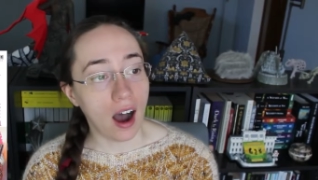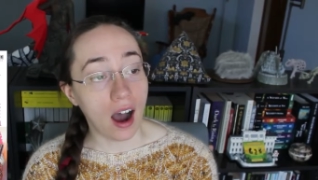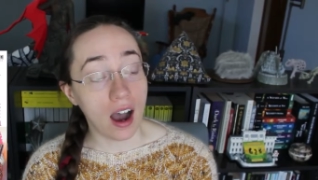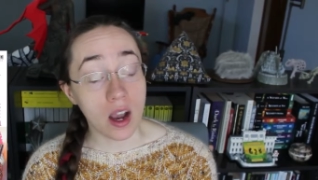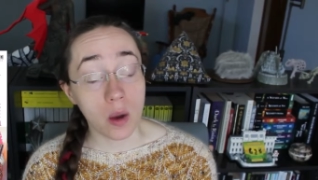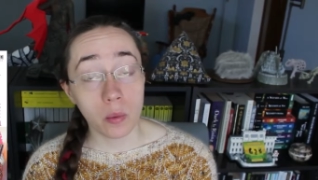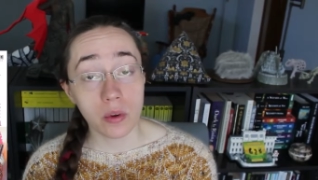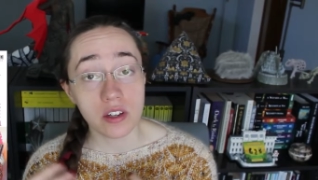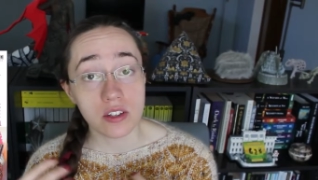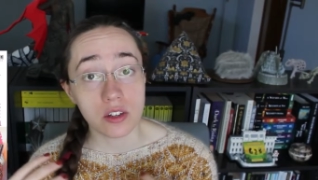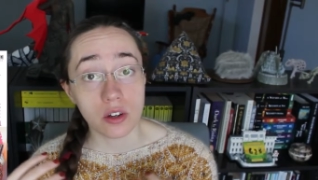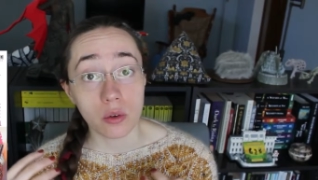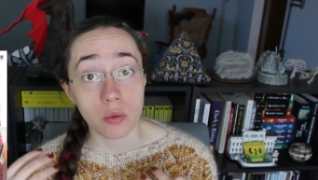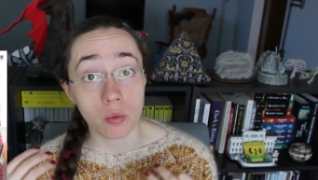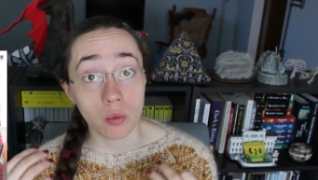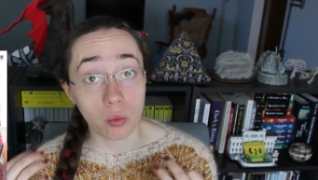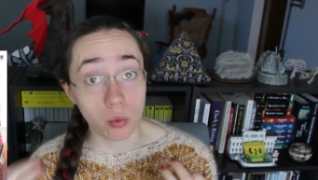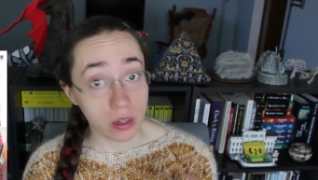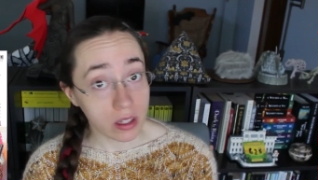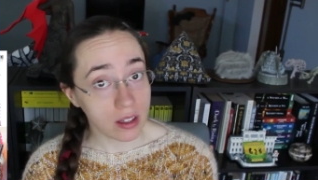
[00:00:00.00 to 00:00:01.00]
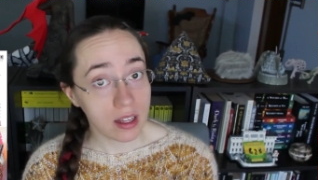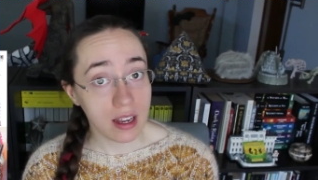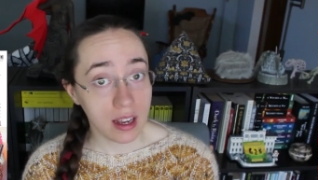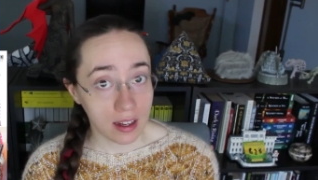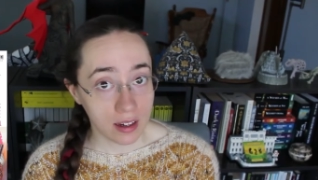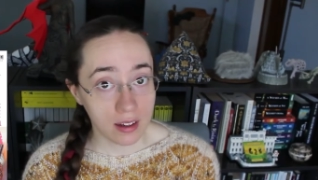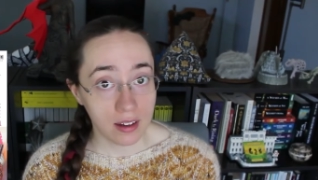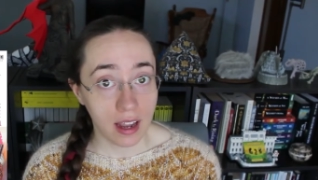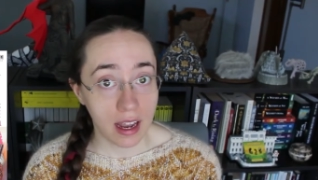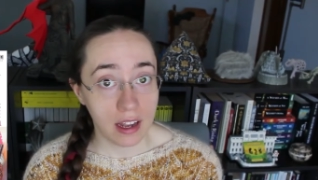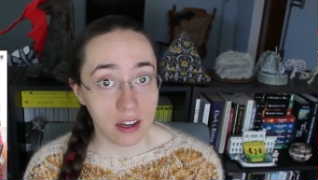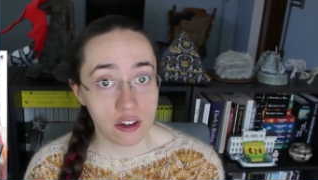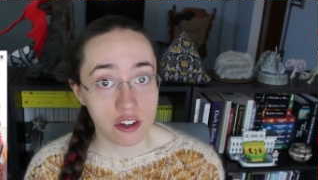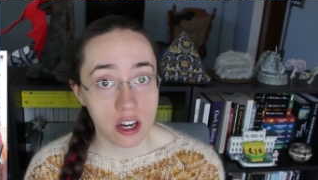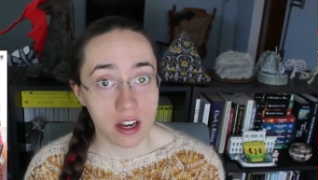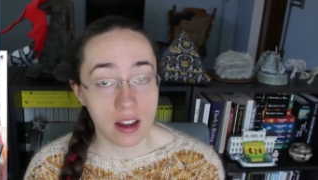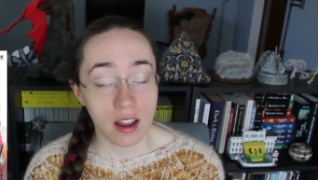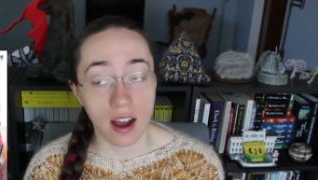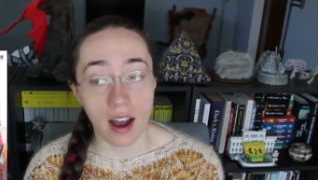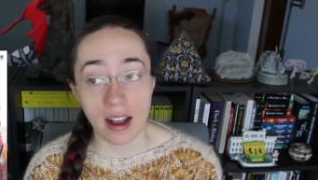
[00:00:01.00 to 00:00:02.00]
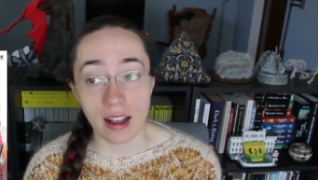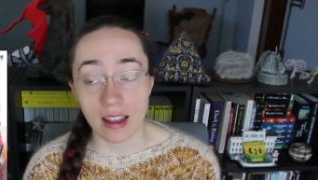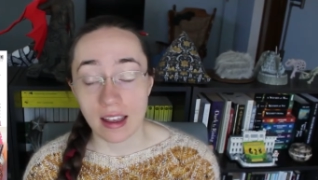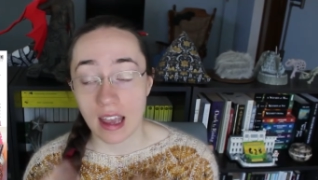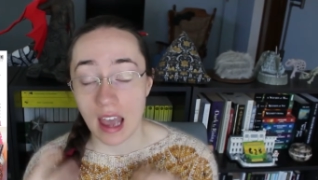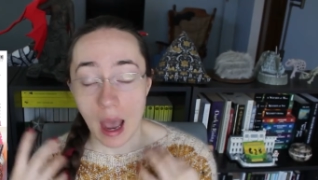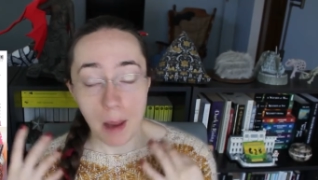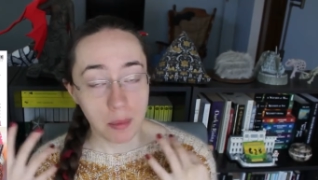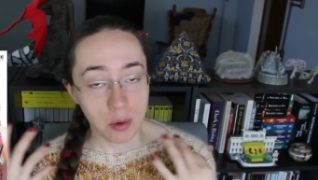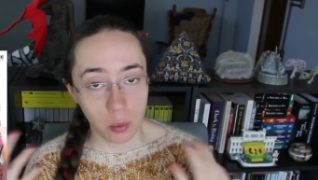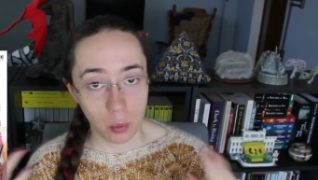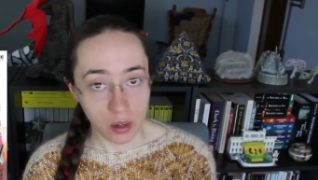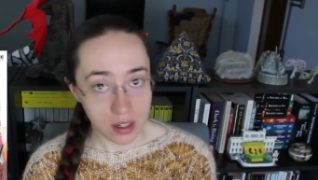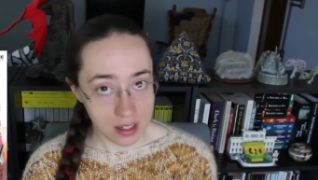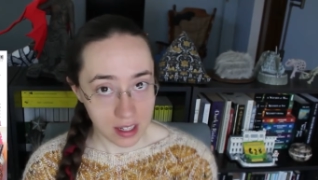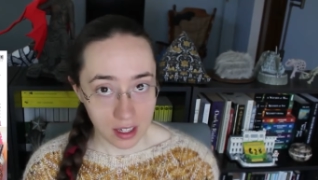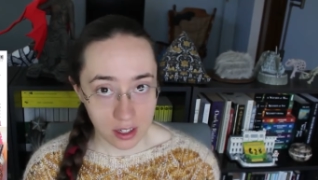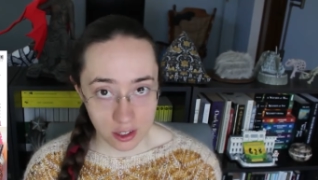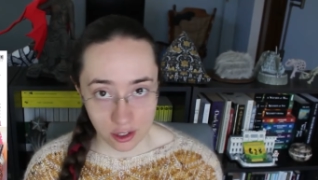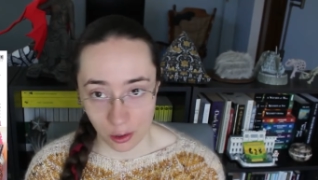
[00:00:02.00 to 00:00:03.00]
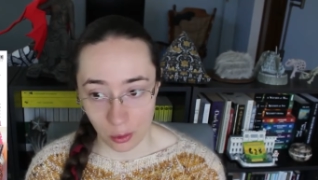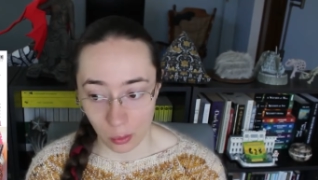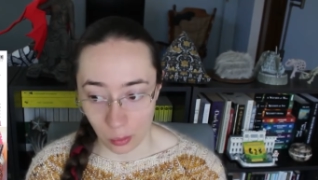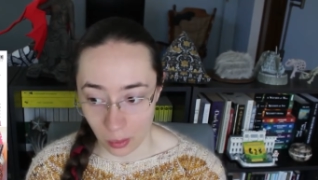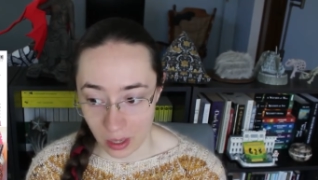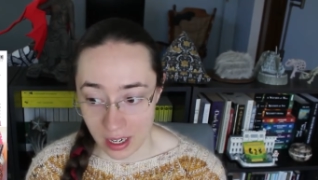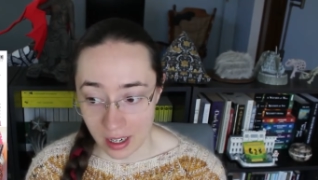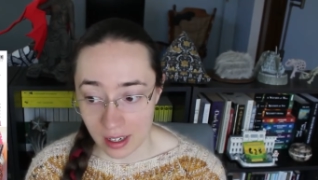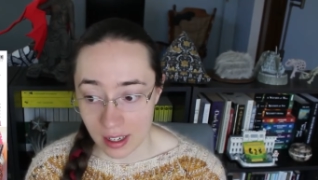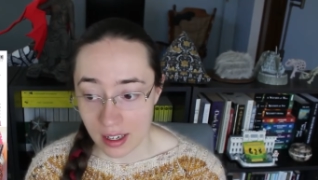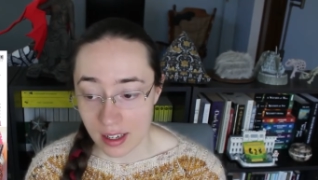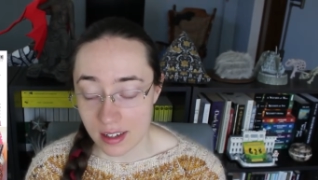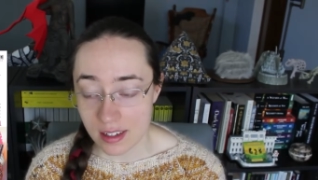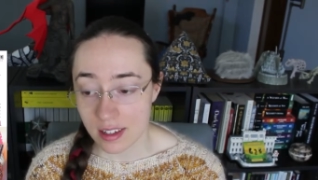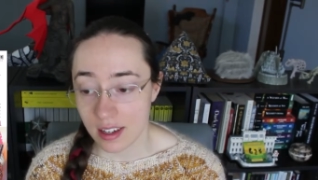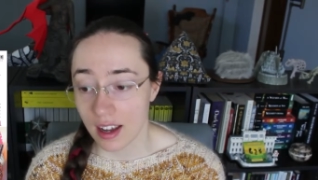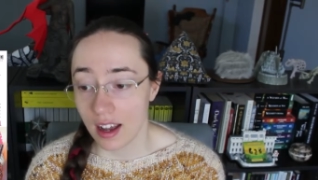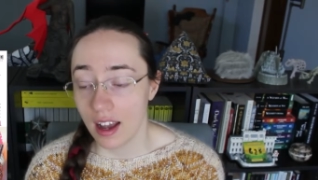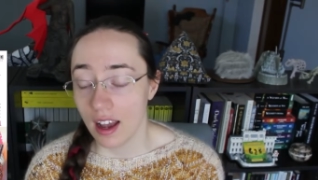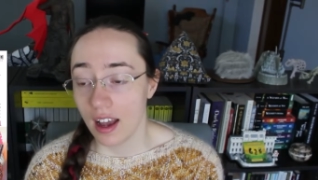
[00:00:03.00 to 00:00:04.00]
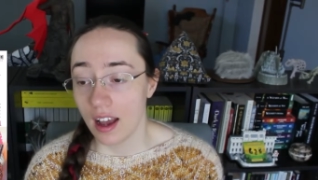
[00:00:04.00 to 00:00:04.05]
It was really engaging. I kept wanting to read it